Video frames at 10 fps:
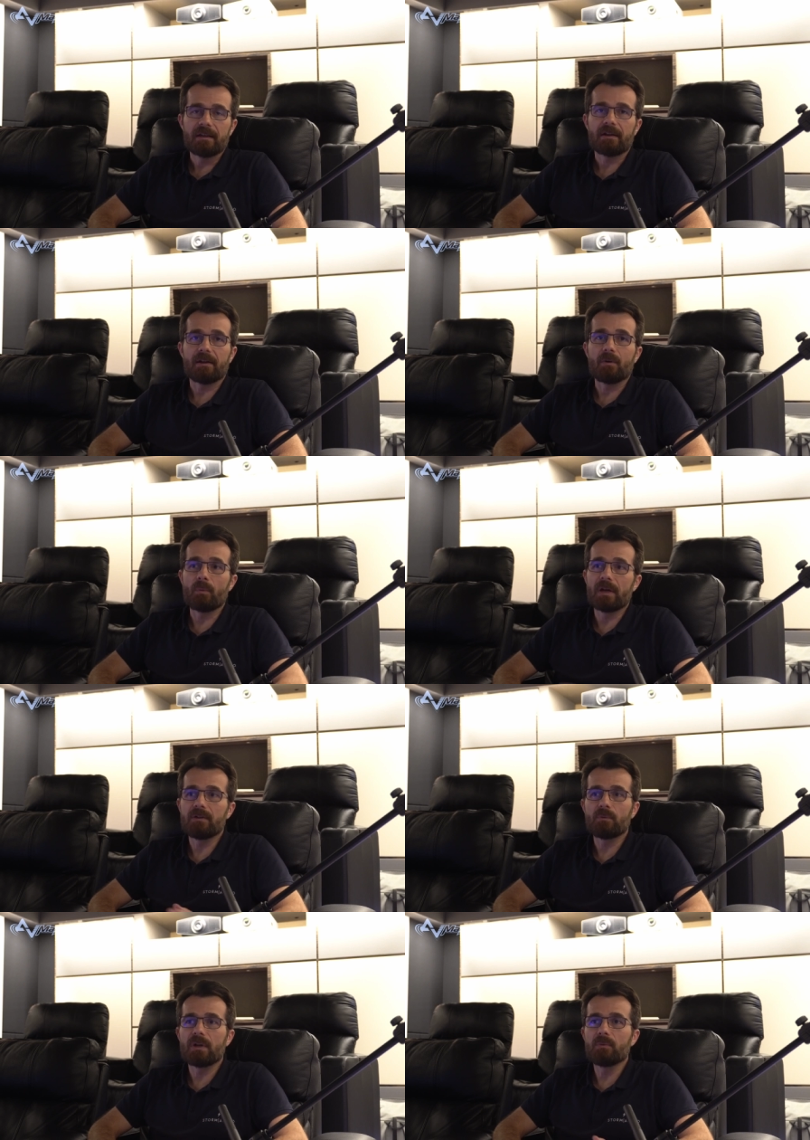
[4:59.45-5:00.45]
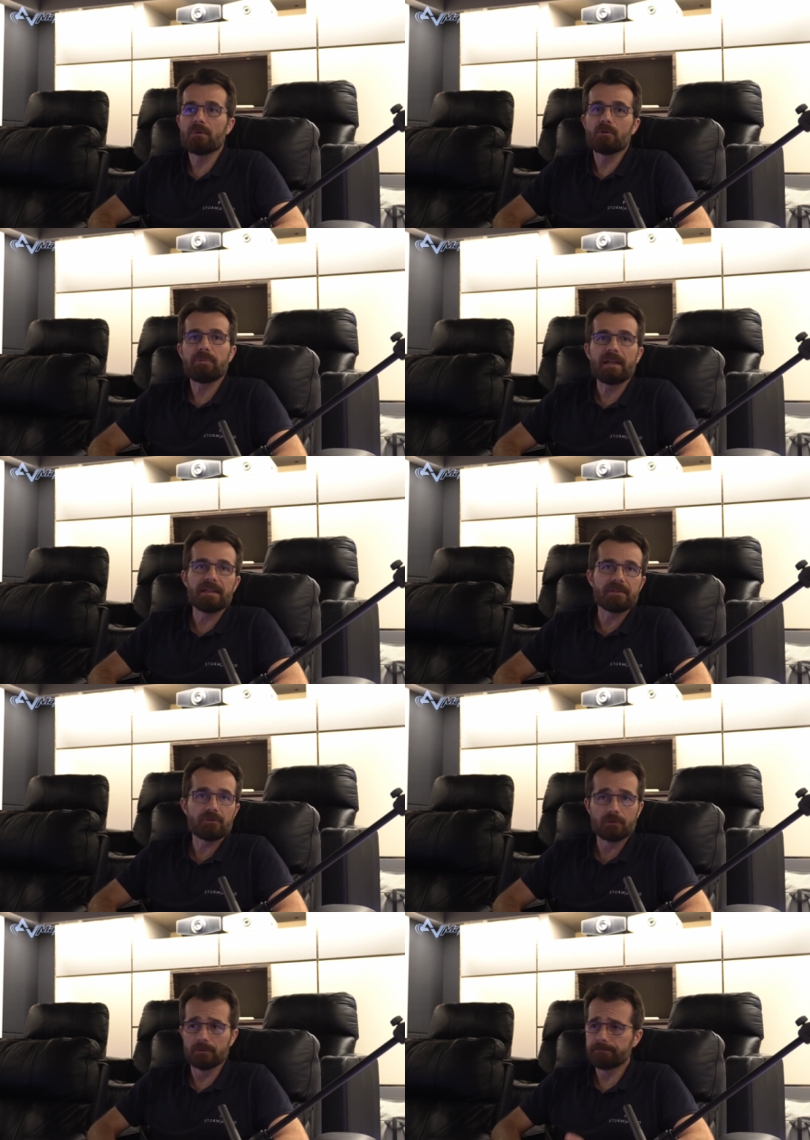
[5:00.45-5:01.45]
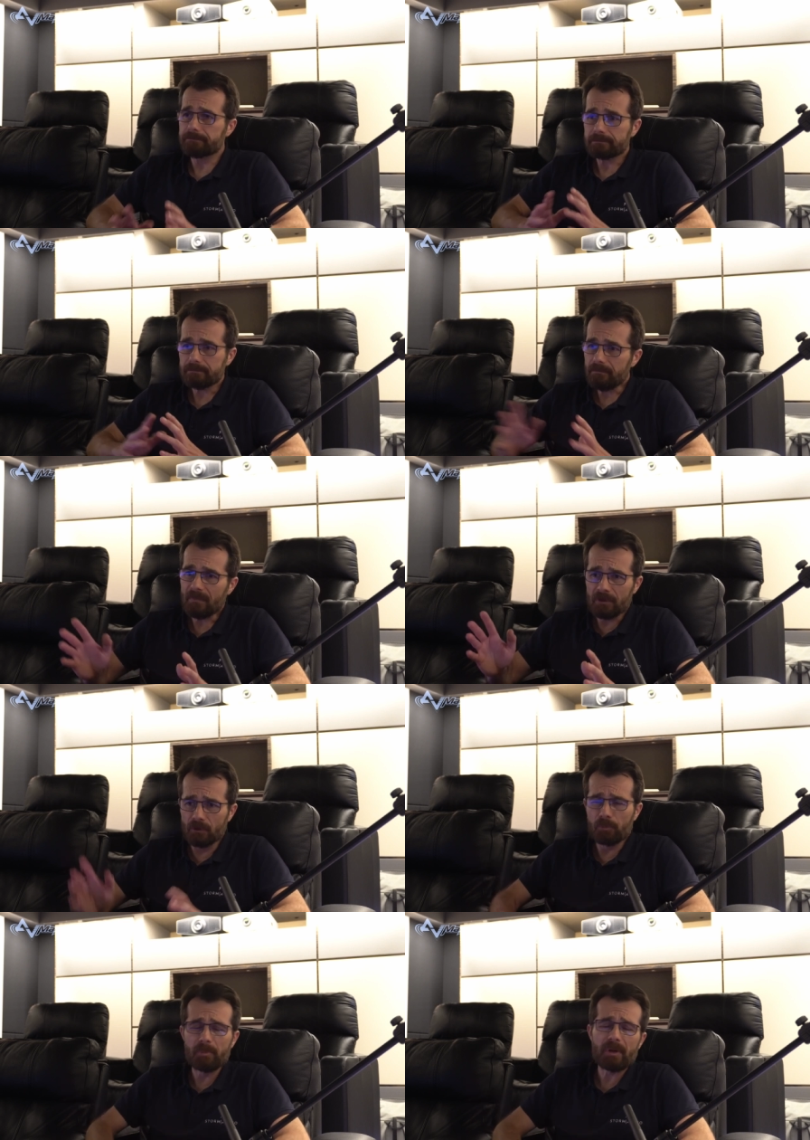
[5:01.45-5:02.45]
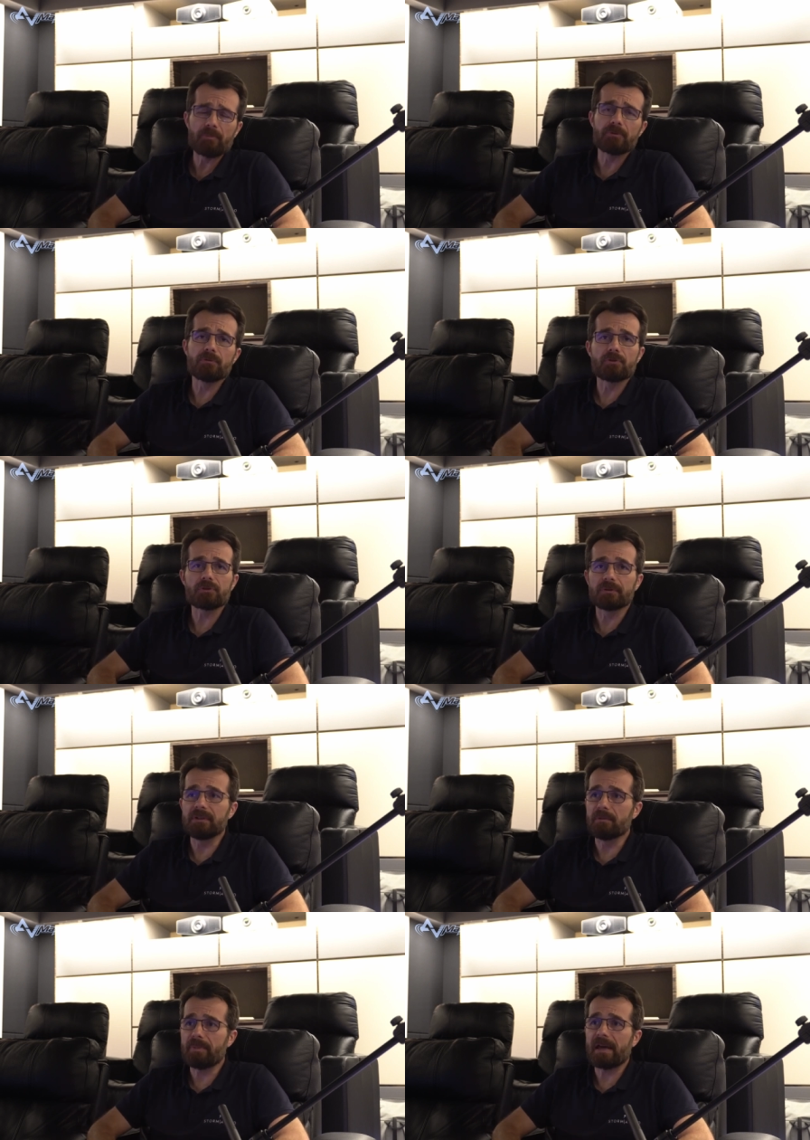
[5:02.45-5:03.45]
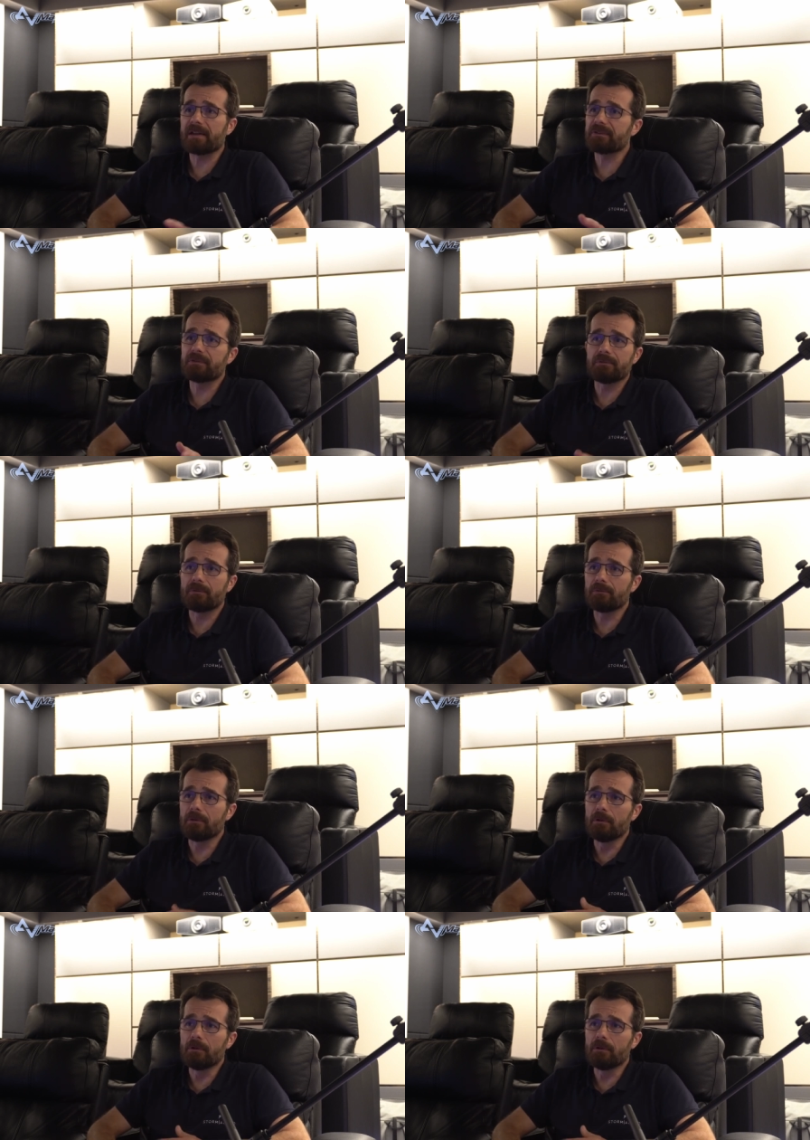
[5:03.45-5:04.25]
Uh, when when we were planning to you know, prepare production in the past, the, the